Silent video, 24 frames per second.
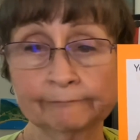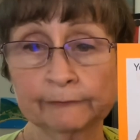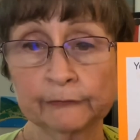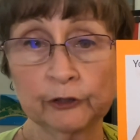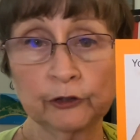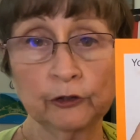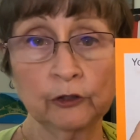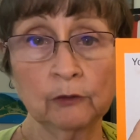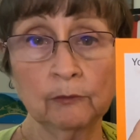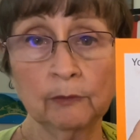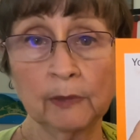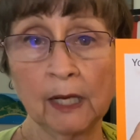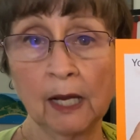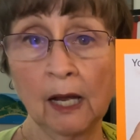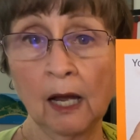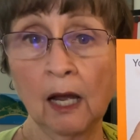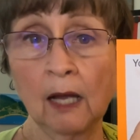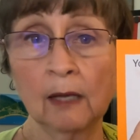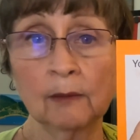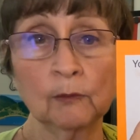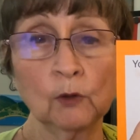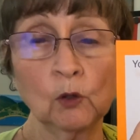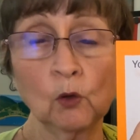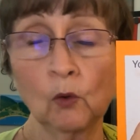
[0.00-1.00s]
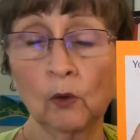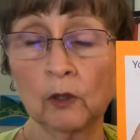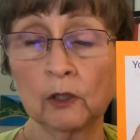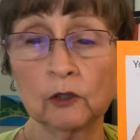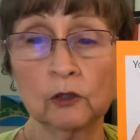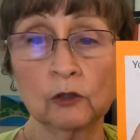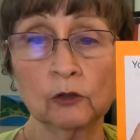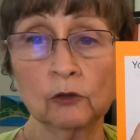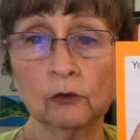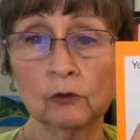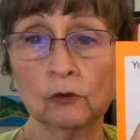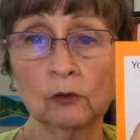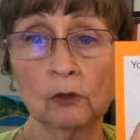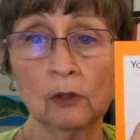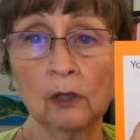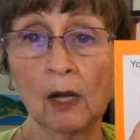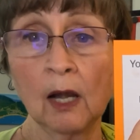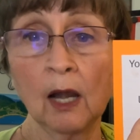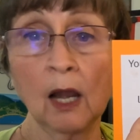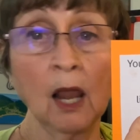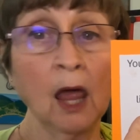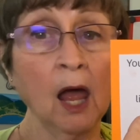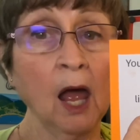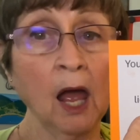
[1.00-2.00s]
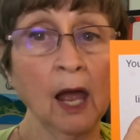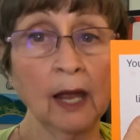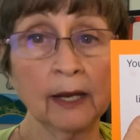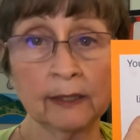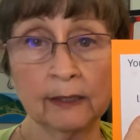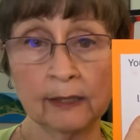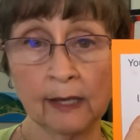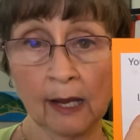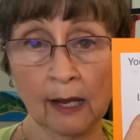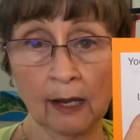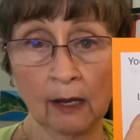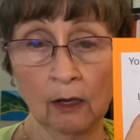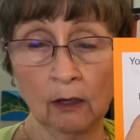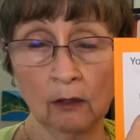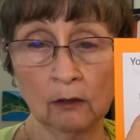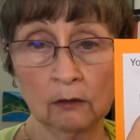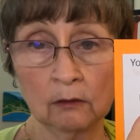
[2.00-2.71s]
Should be, I'm going to lie down.